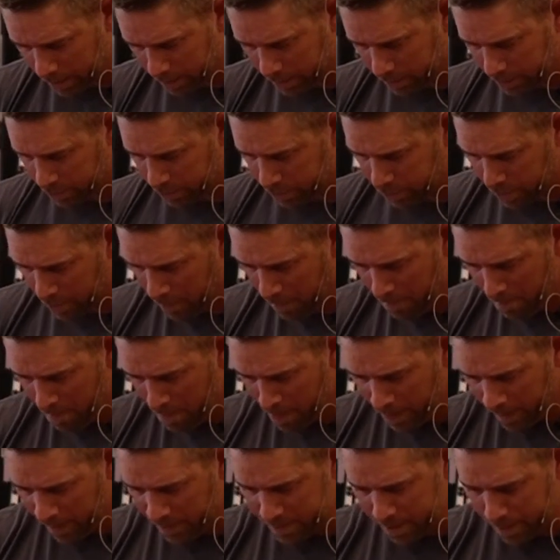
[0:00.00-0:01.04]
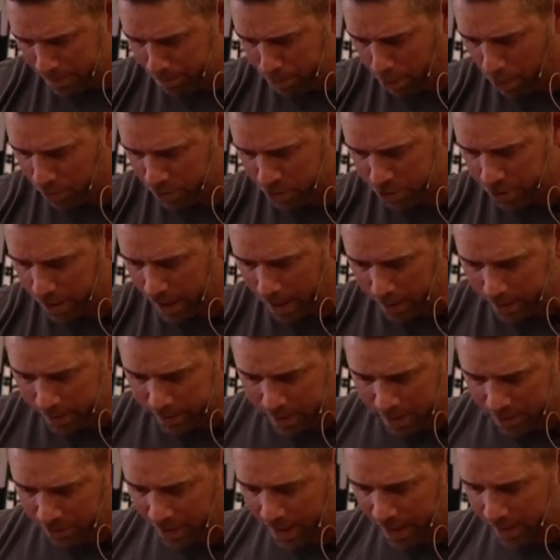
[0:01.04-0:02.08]
that there's, there's
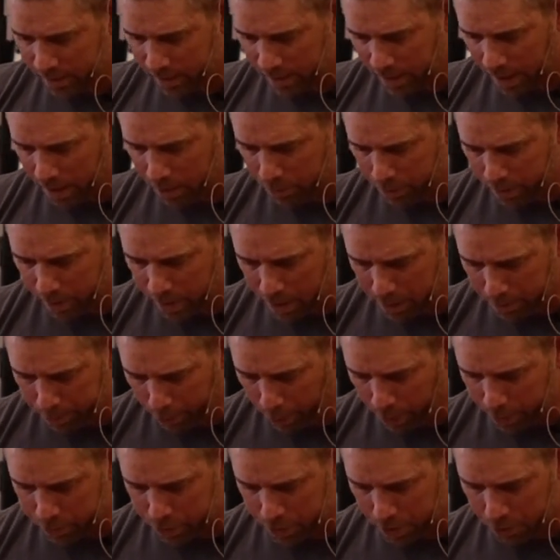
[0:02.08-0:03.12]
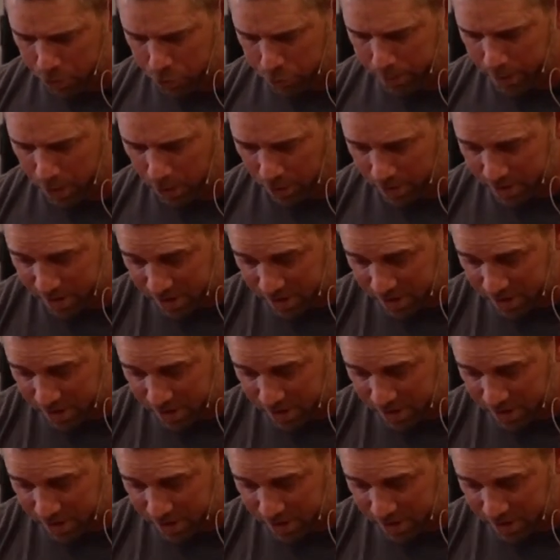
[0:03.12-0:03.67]
impartiality. That day when he brought judgment on